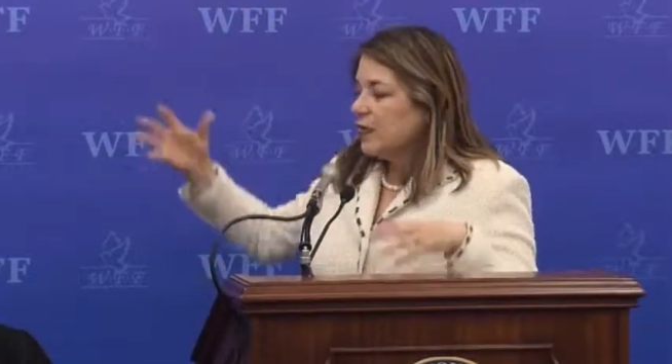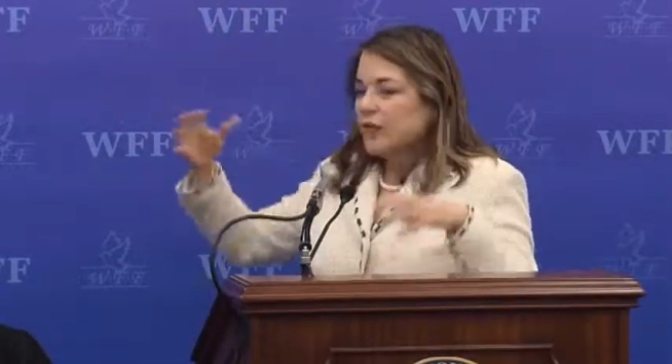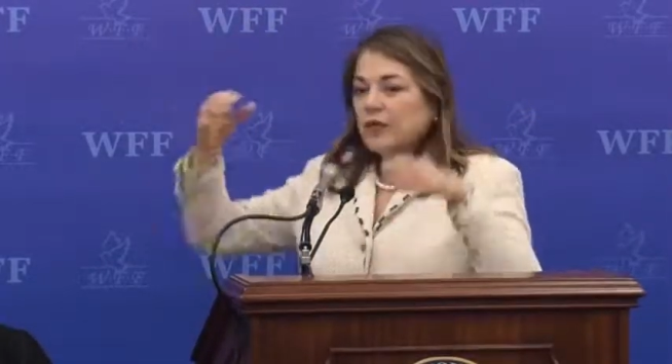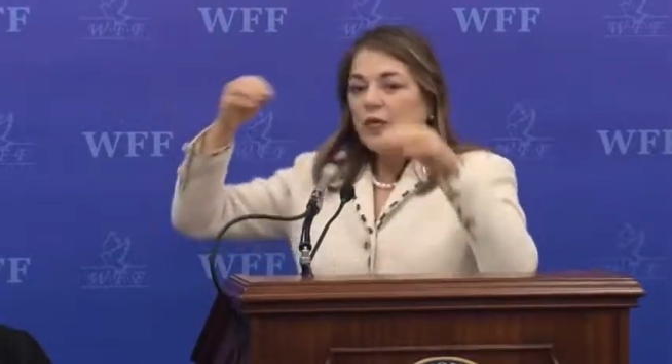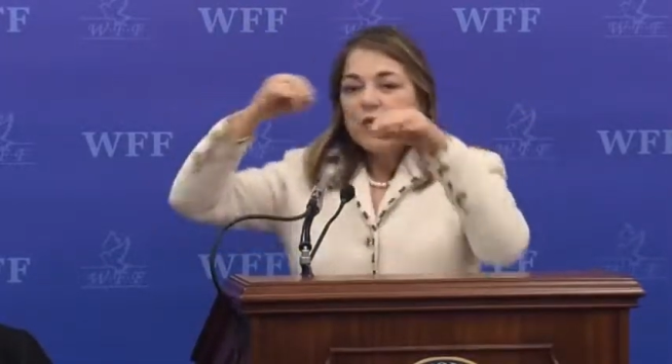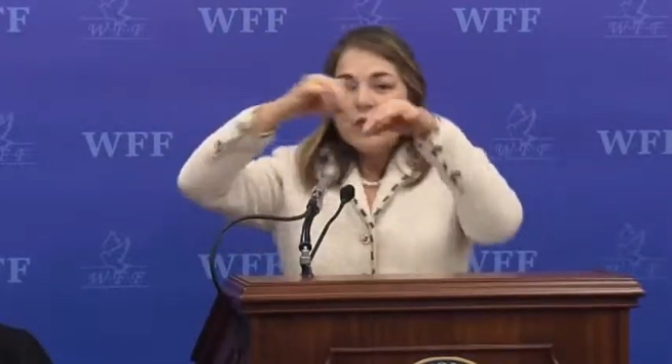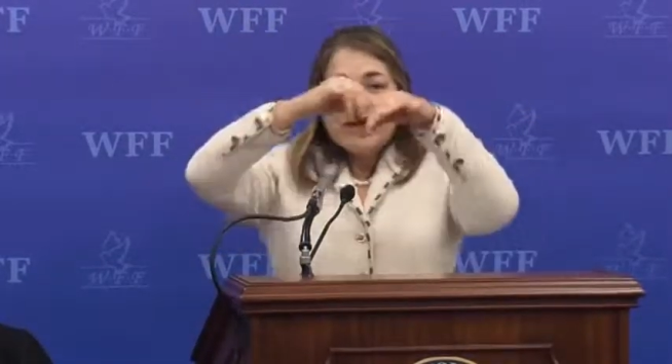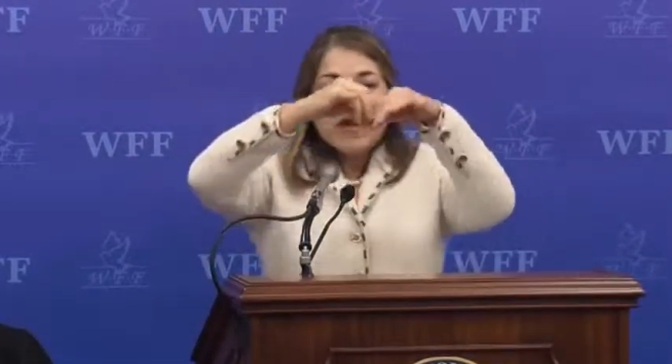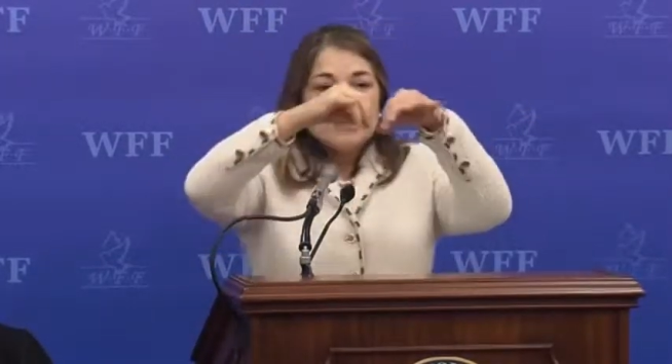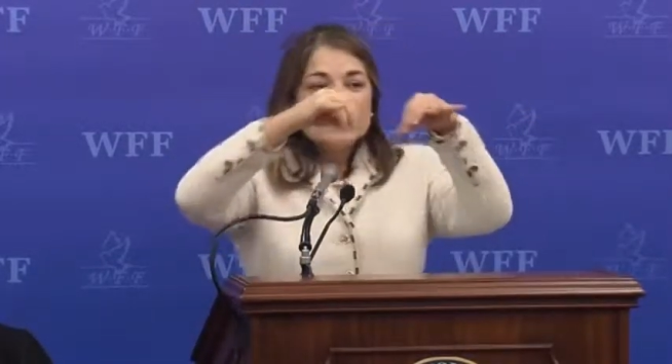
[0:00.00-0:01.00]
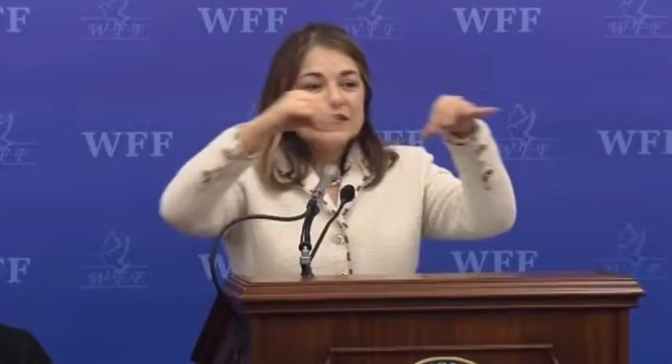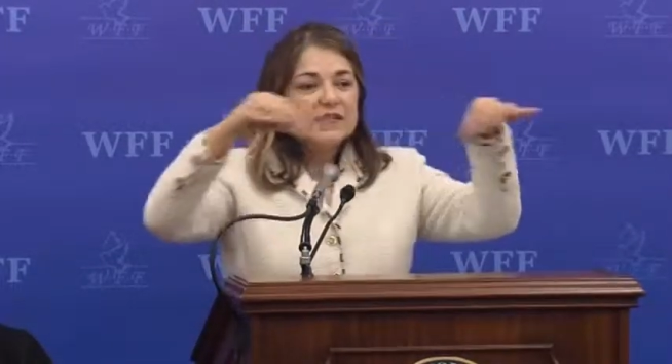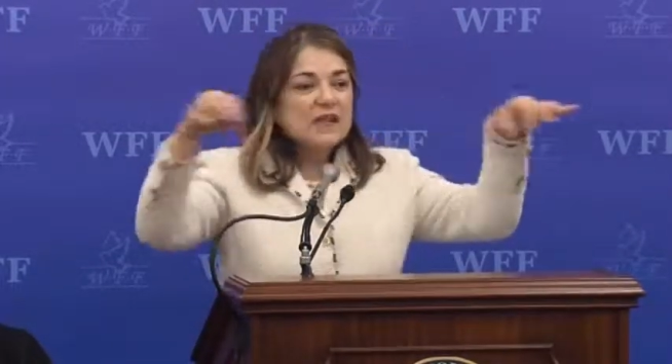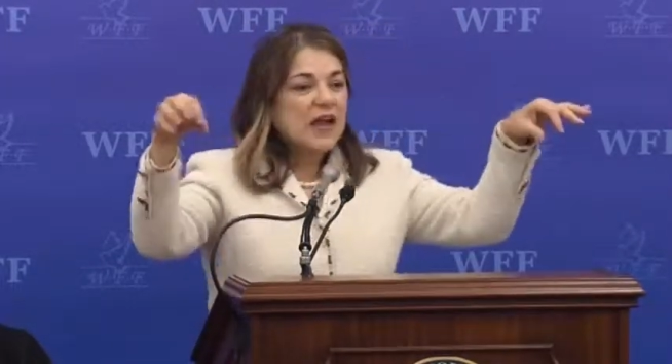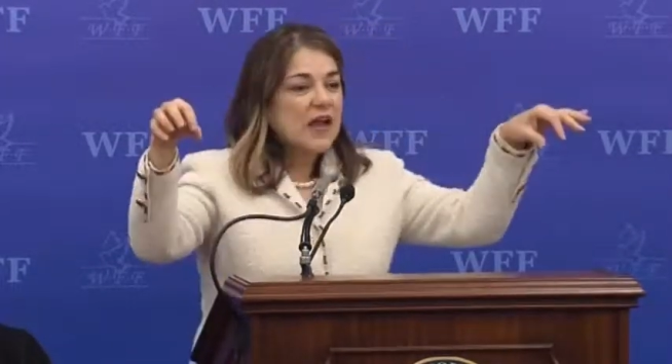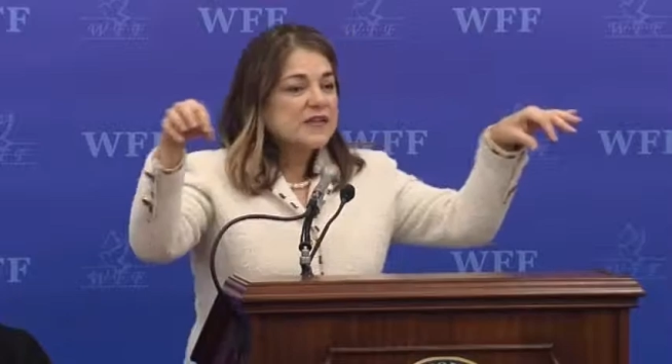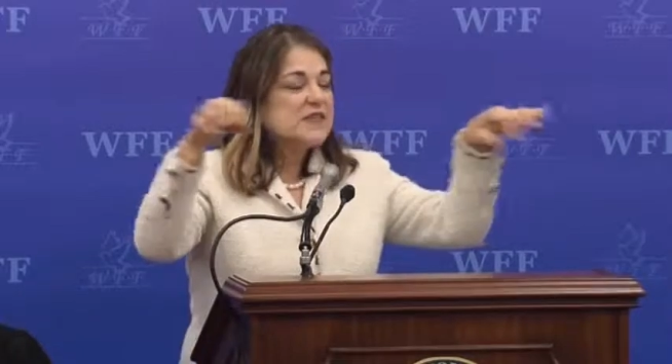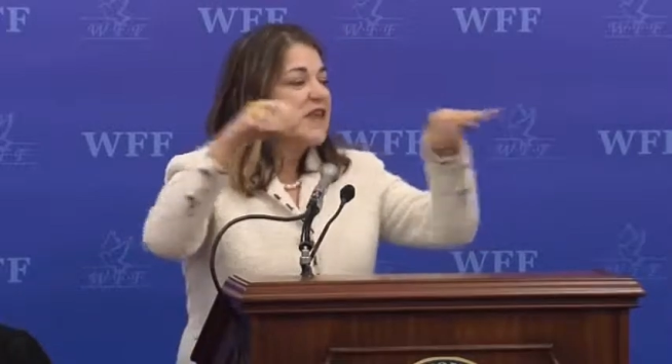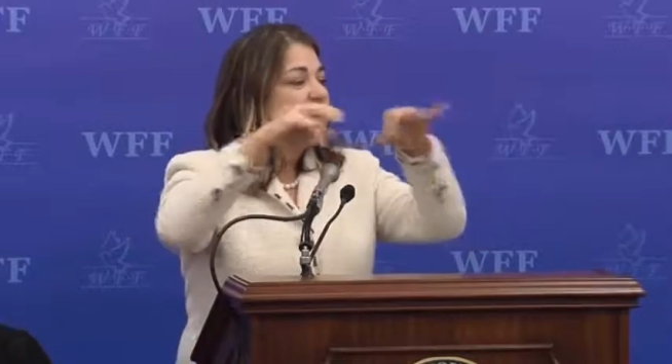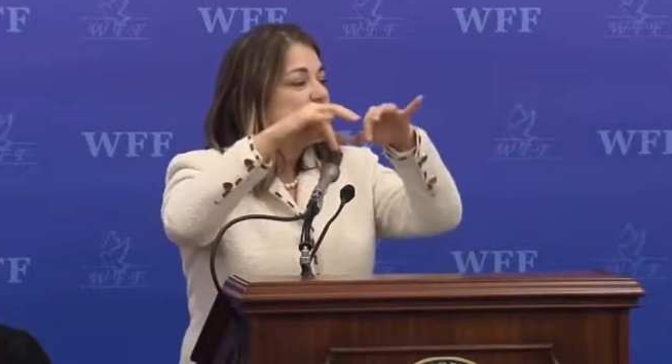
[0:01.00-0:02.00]
these
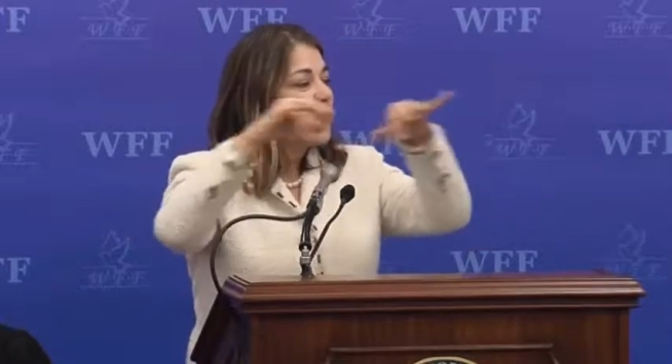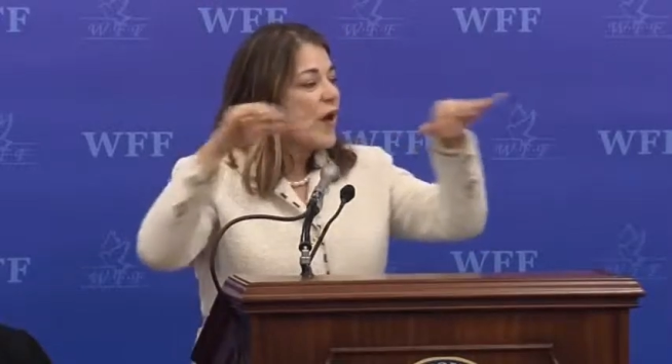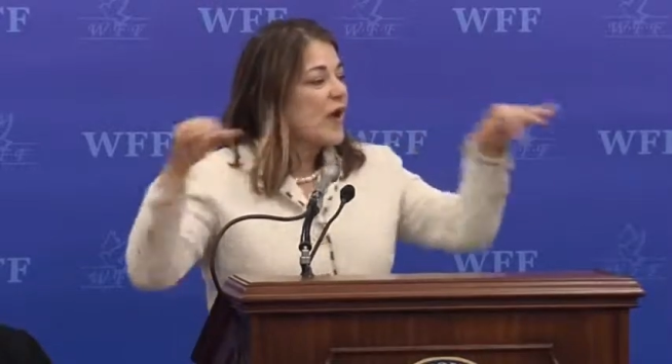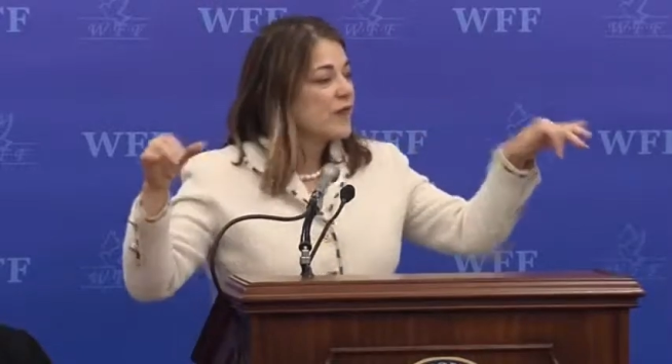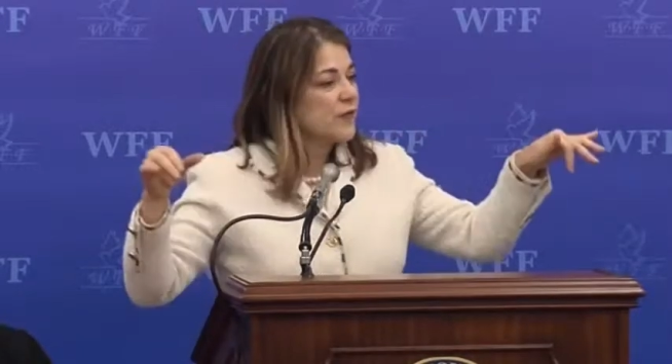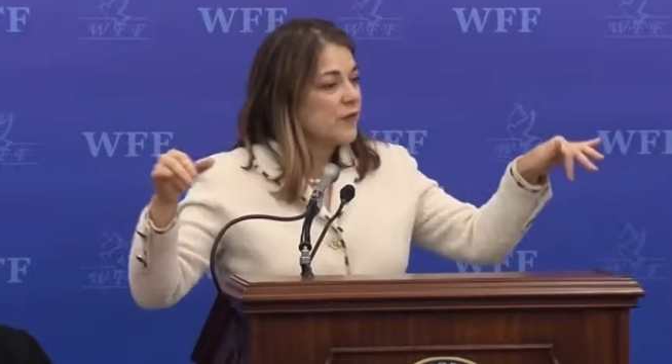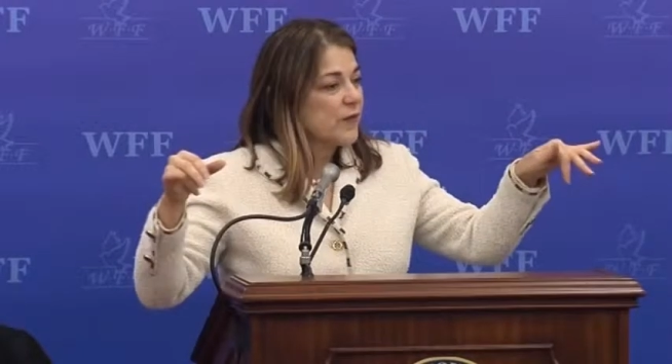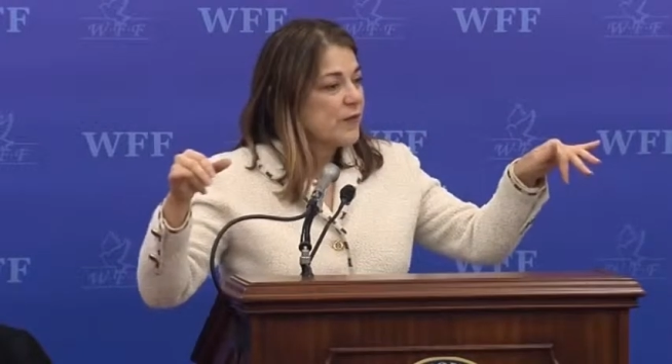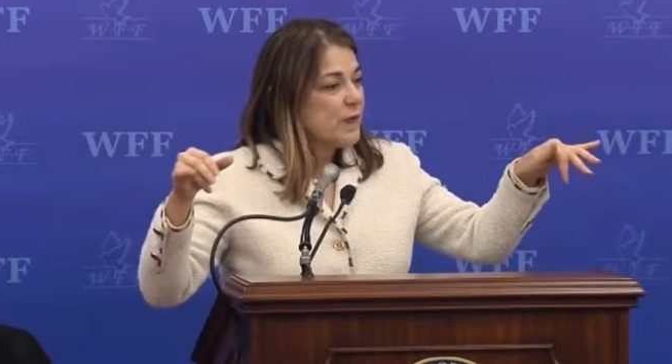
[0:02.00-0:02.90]
guys, Dan Rather.